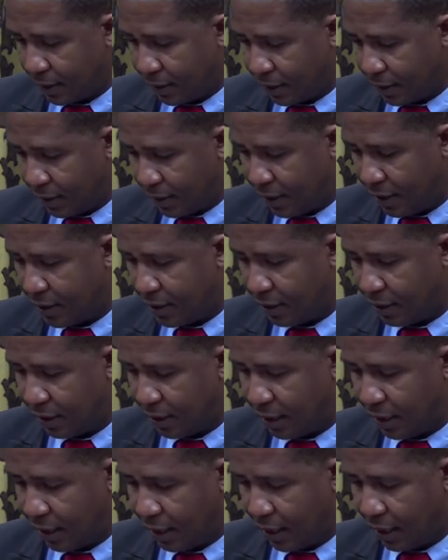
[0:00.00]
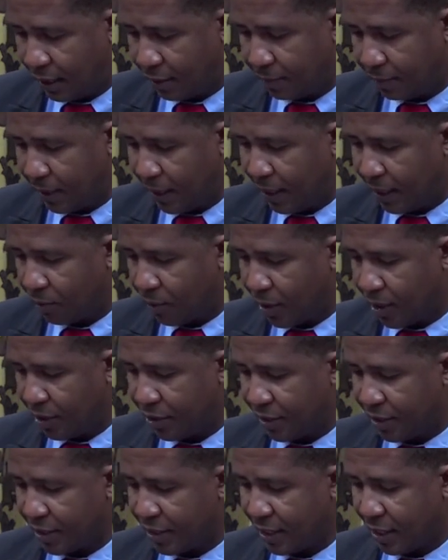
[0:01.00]
EC
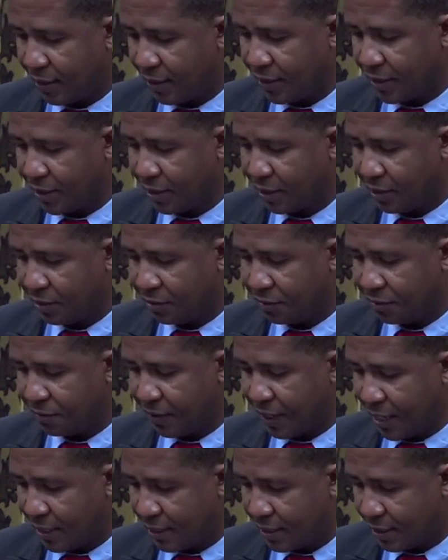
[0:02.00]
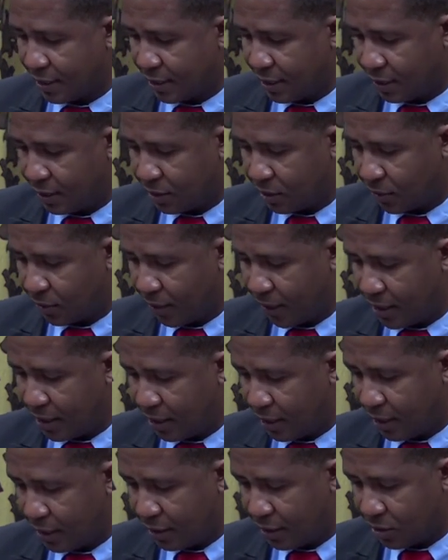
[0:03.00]
$8,100,000 to finance the
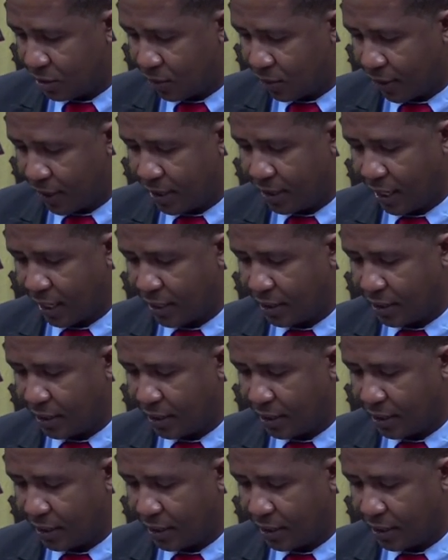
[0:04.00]
2018-2019